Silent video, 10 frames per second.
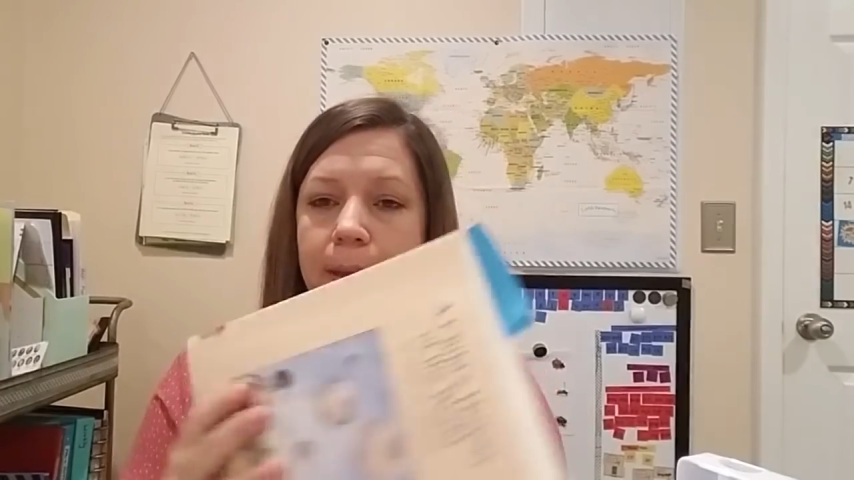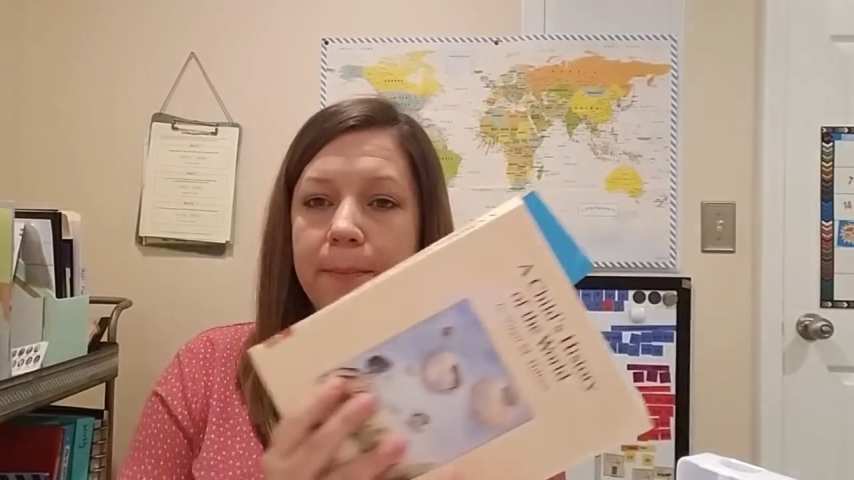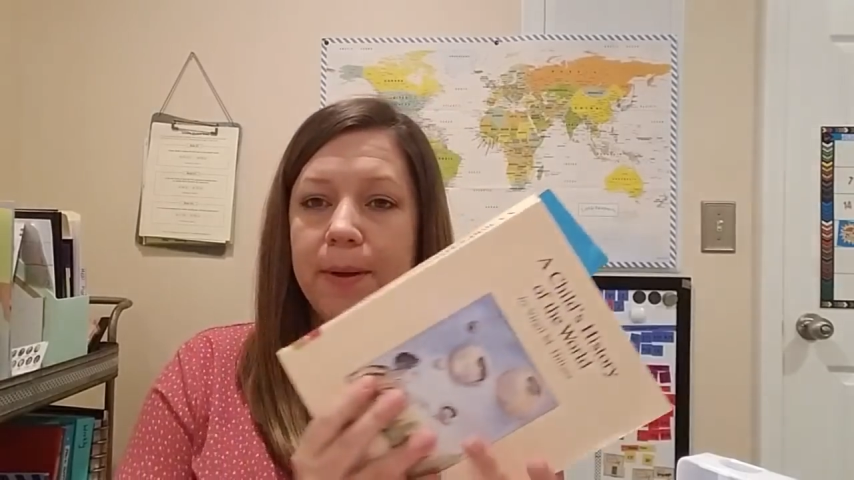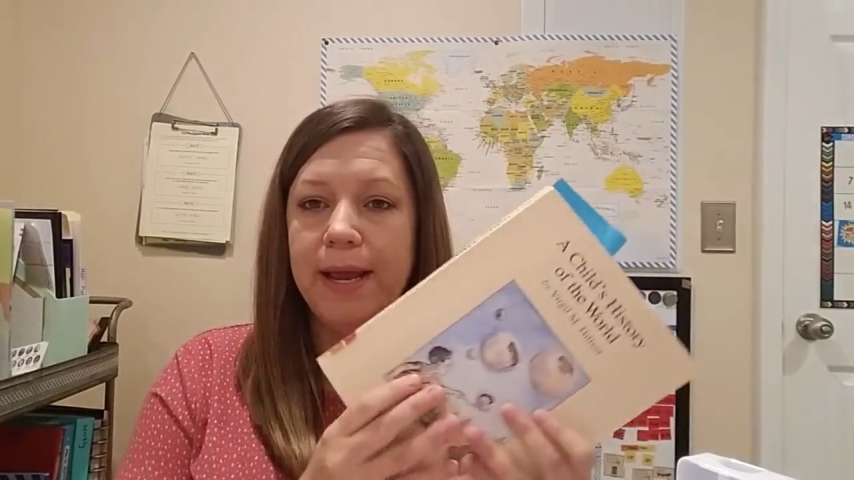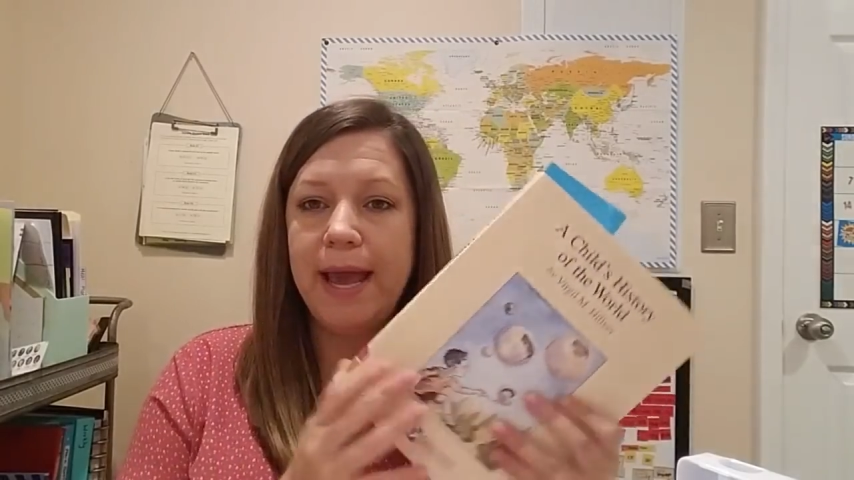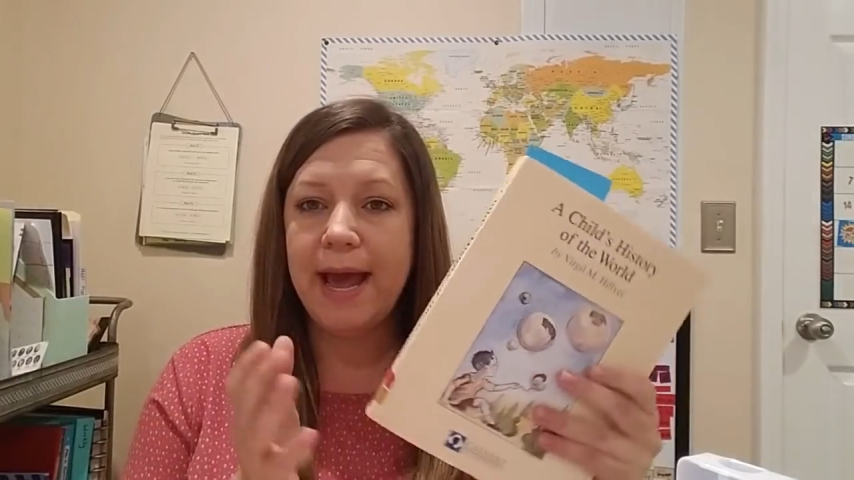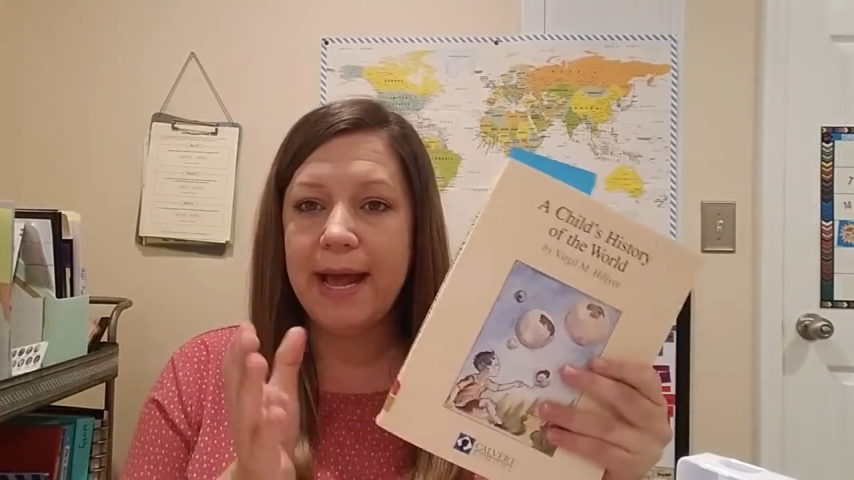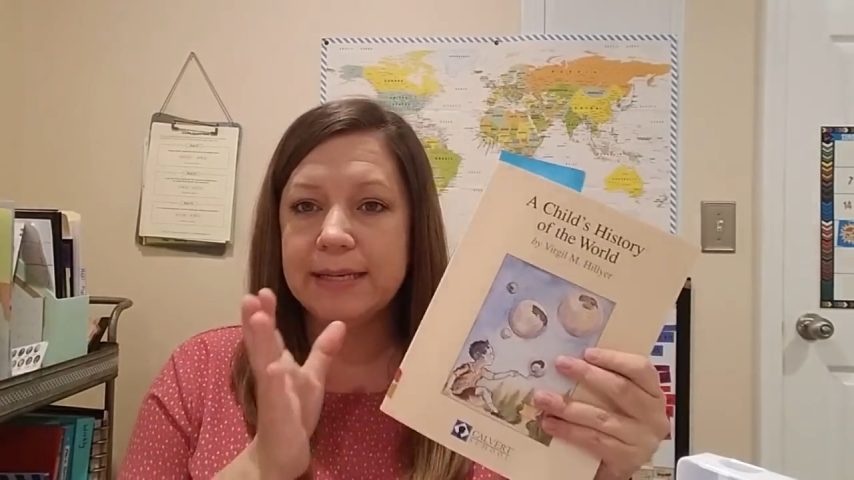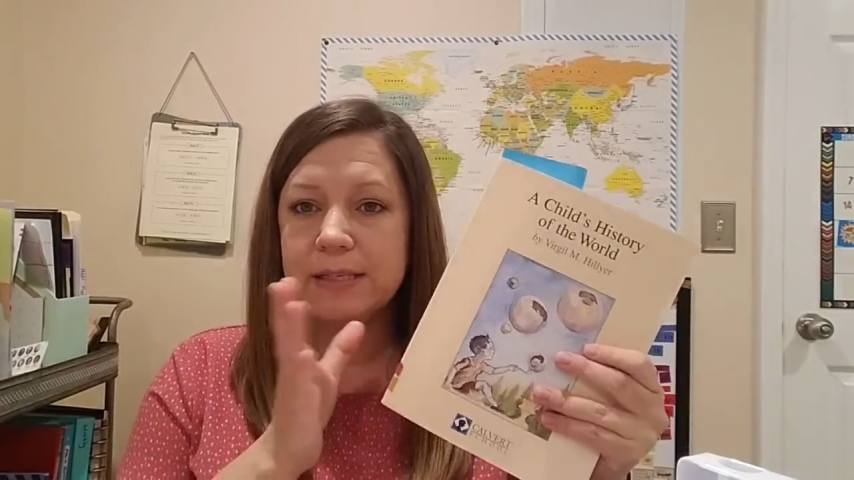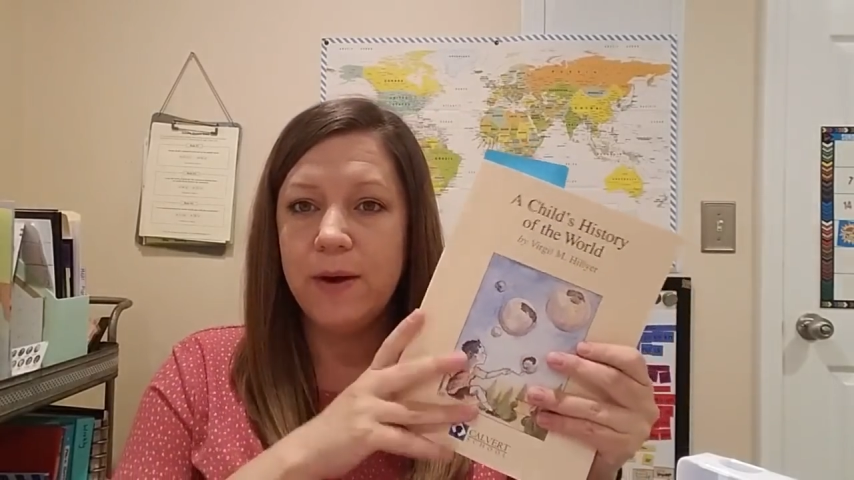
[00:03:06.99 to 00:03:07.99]
But it
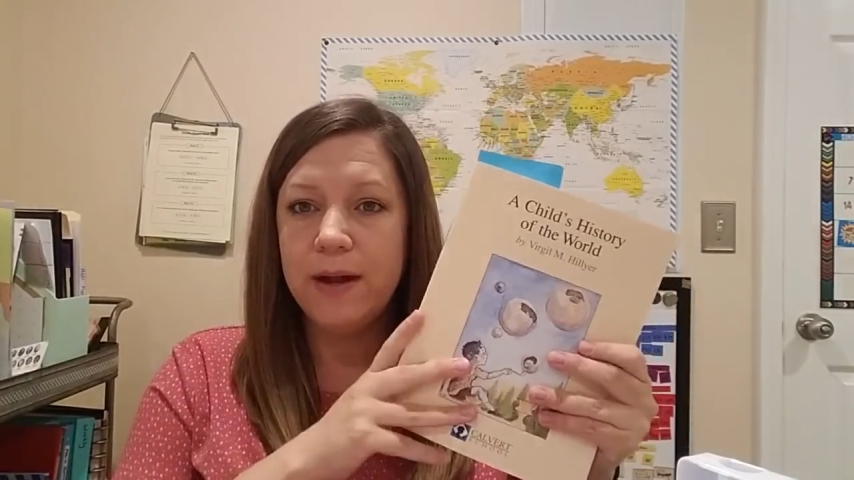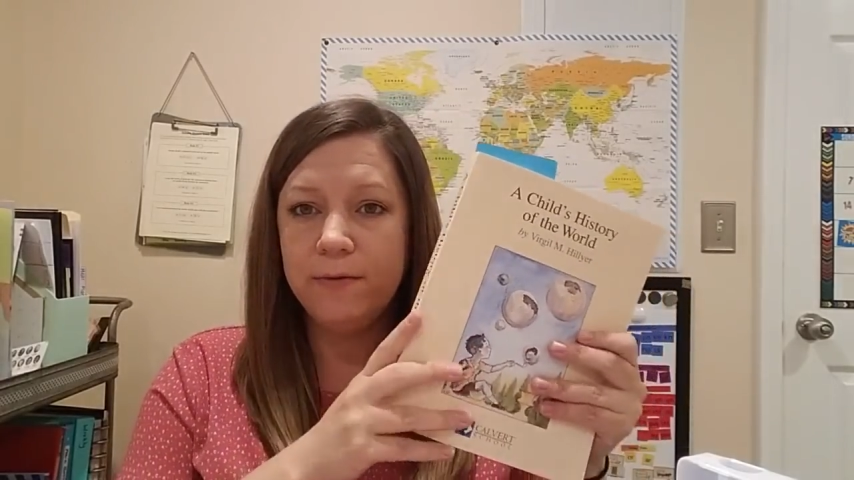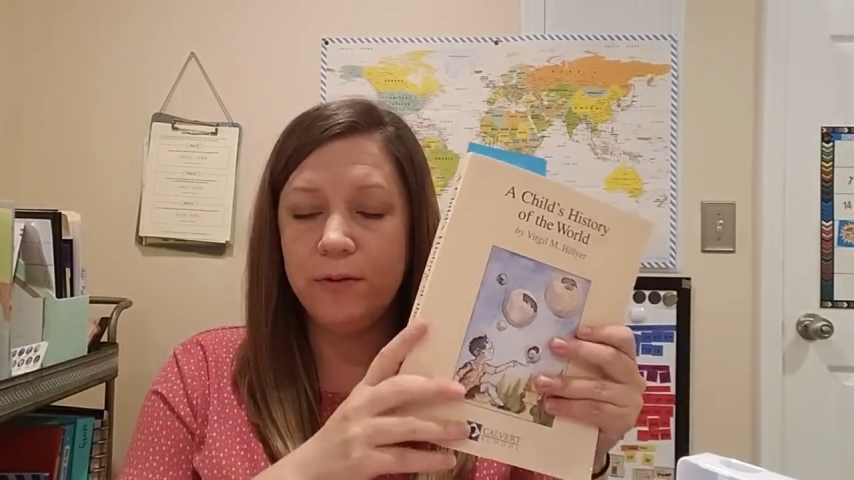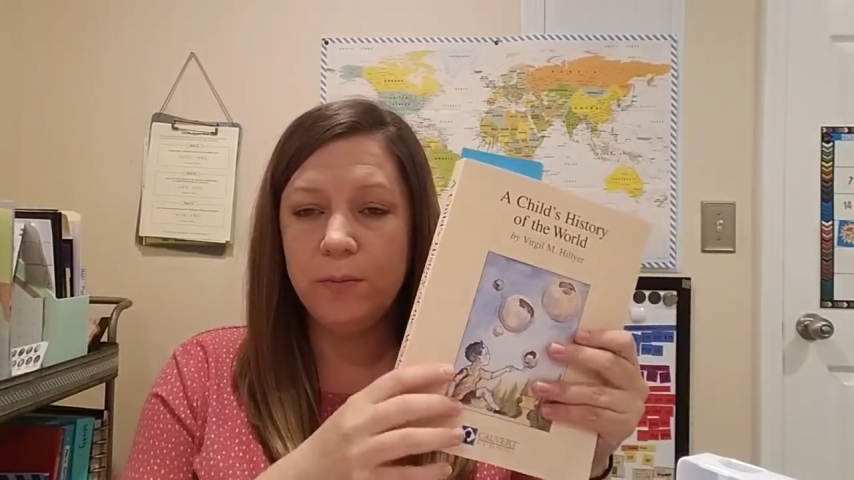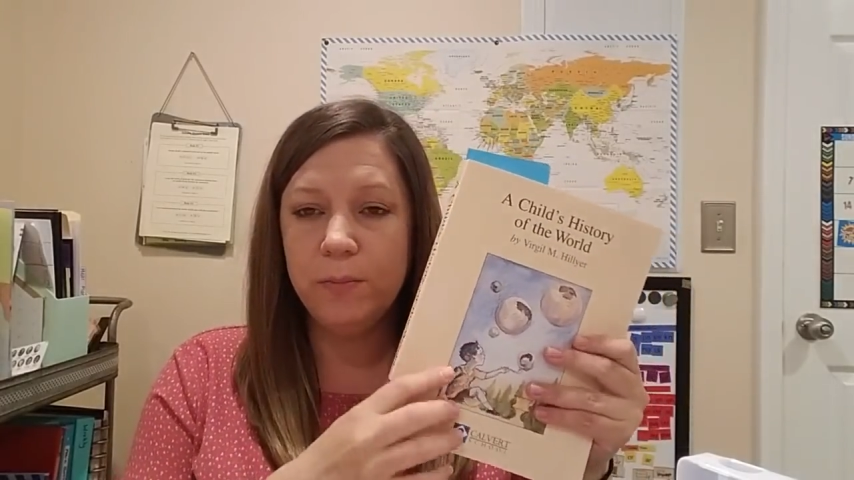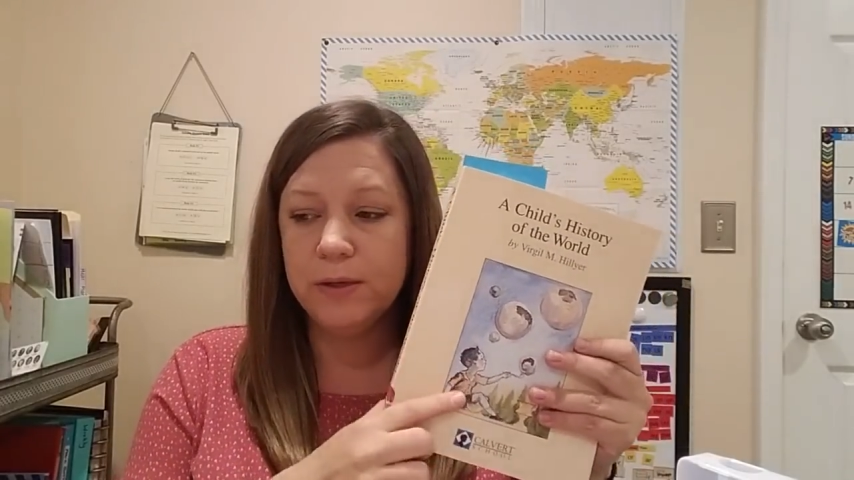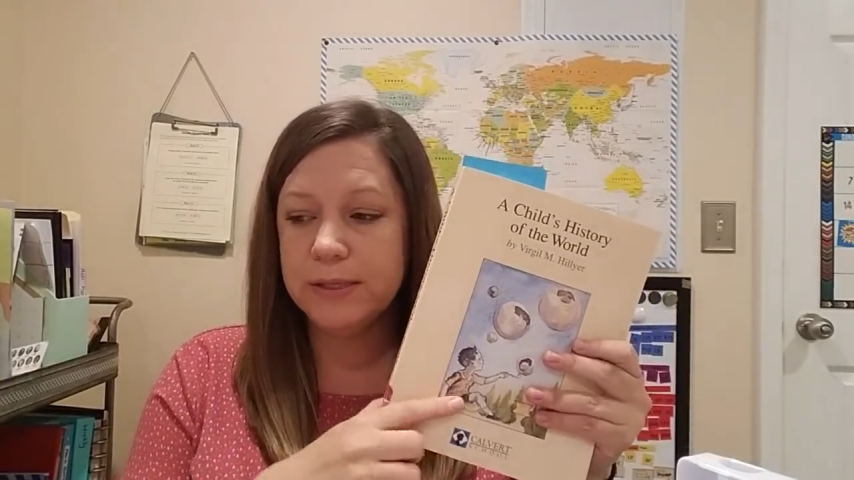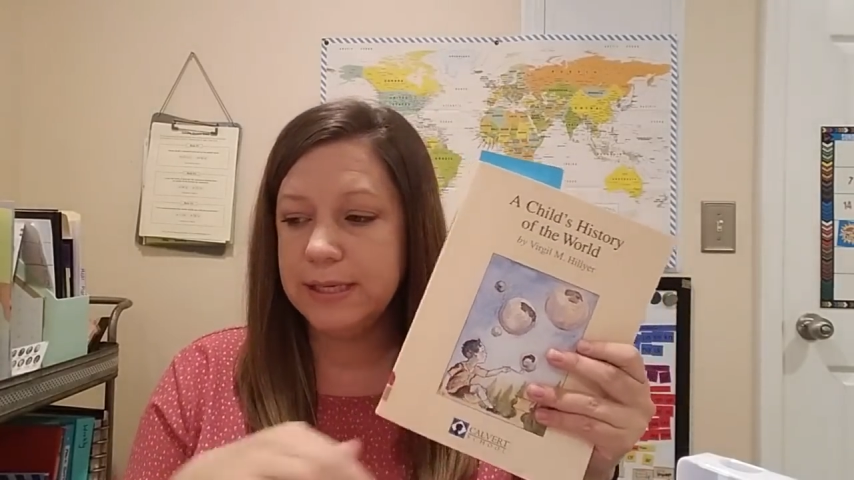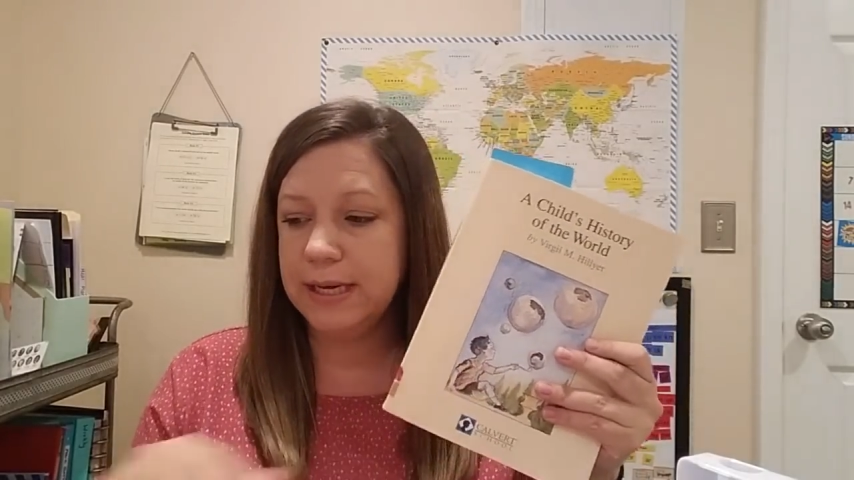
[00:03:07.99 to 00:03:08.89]
has quite a few books in